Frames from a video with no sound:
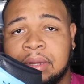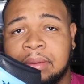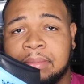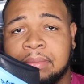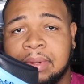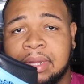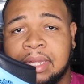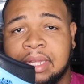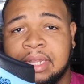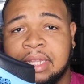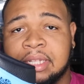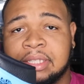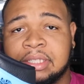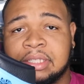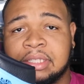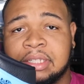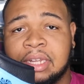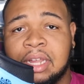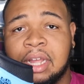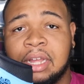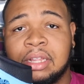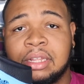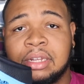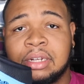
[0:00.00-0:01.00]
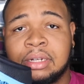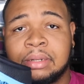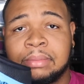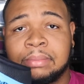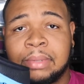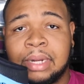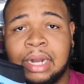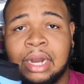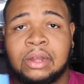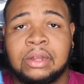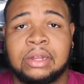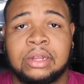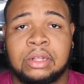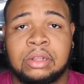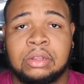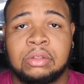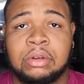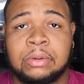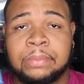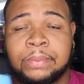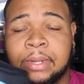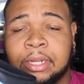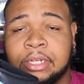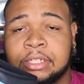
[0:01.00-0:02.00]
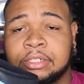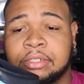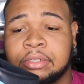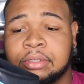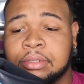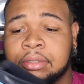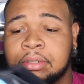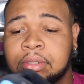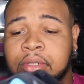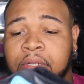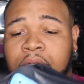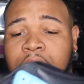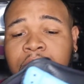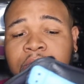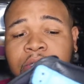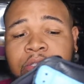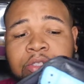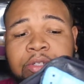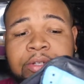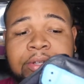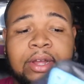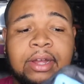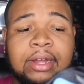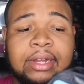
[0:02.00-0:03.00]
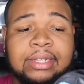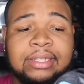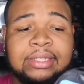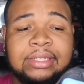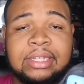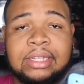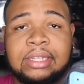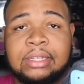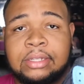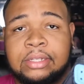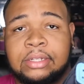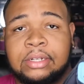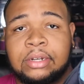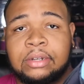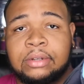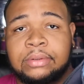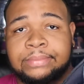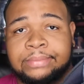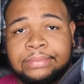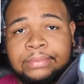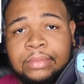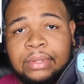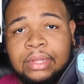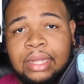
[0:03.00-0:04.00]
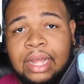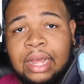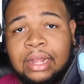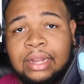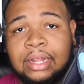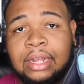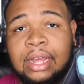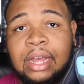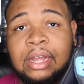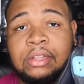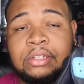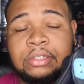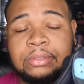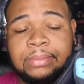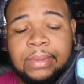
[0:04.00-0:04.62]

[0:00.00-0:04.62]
but this is a color, but I'll include a picture so y'all can see, you know, how the colors